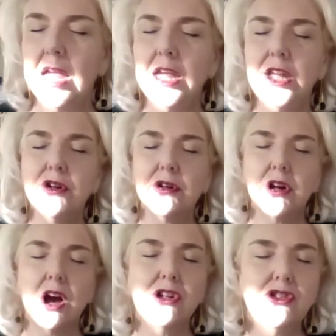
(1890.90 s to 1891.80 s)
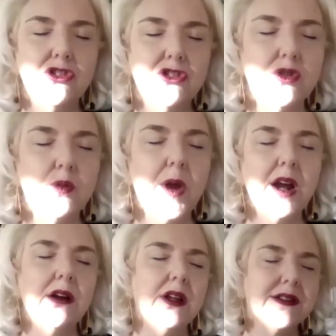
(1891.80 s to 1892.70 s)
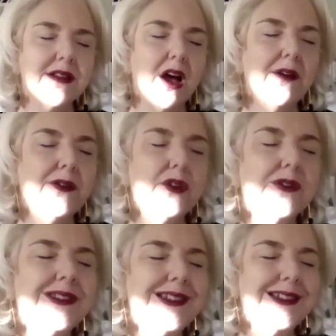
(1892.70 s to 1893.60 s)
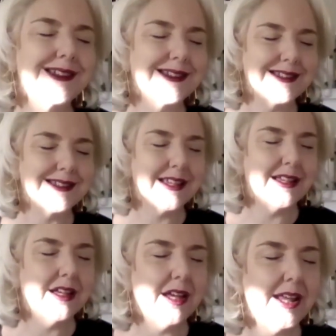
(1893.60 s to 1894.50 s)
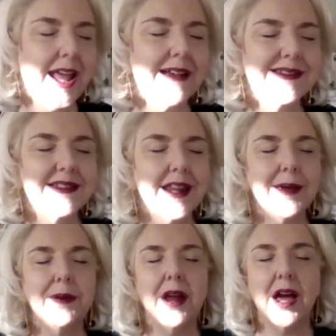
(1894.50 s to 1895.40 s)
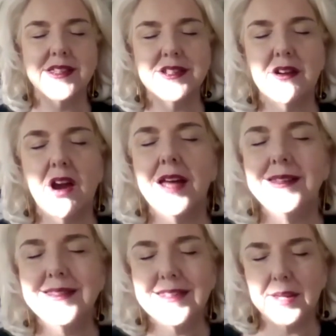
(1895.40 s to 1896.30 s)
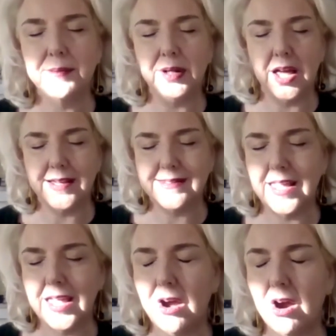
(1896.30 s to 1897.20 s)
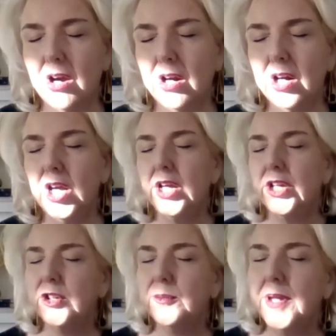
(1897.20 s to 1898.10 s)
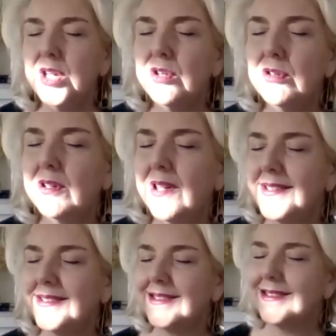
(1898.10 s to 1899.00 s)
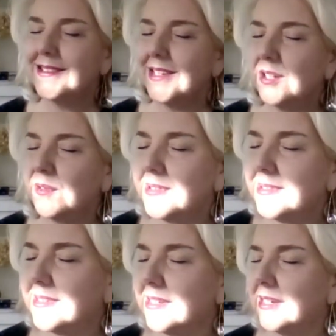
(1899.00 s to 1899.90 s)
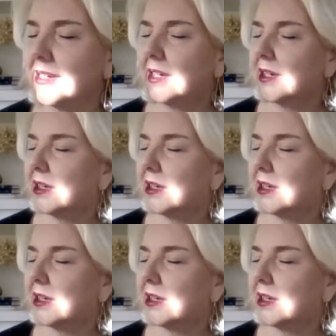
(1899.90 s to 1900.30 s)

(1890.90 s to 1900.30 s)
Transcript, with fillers: in your conscious awareness of your discs uh, and how stabilized or unstabilized they are, you may utilize the sequency,